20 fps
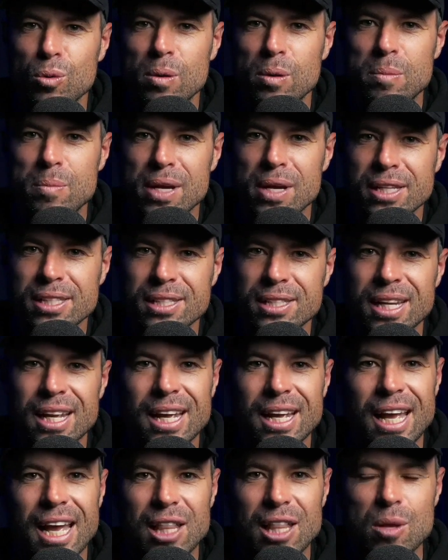will be missed.
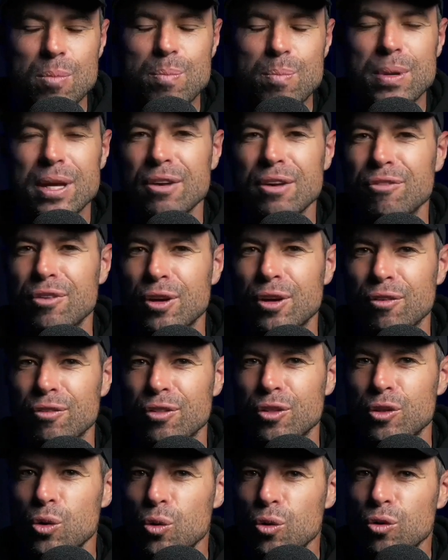And the benefit
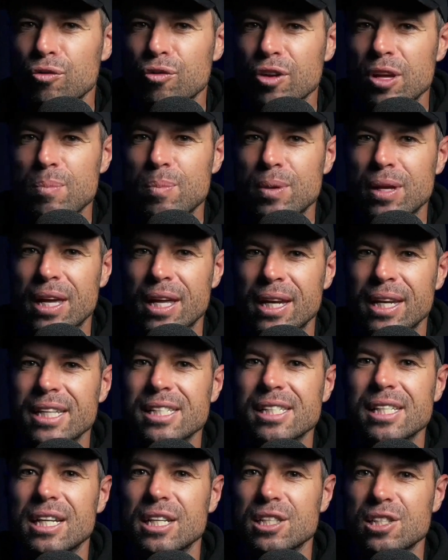of NordVPN
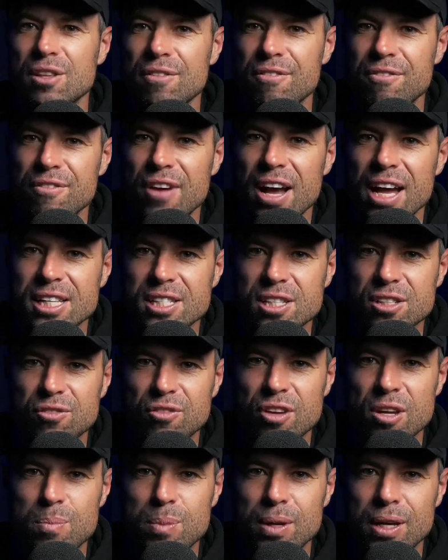is that it's the
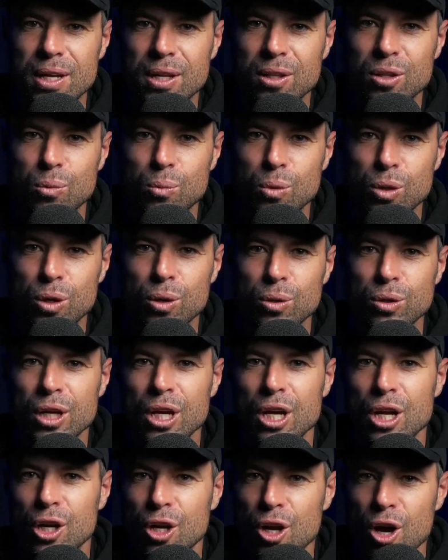fastest VPN in the world,
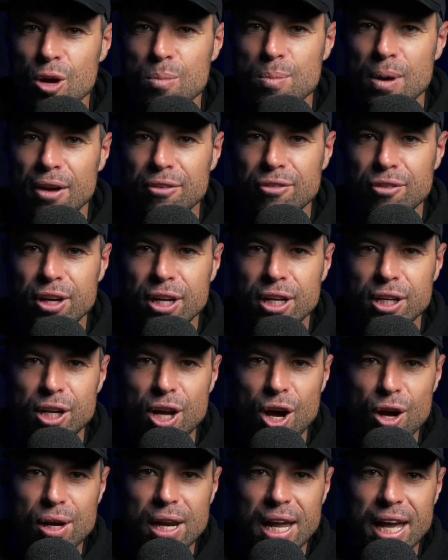no buffering,
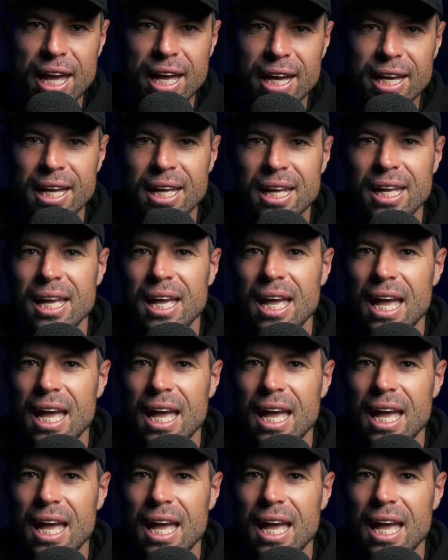no lag,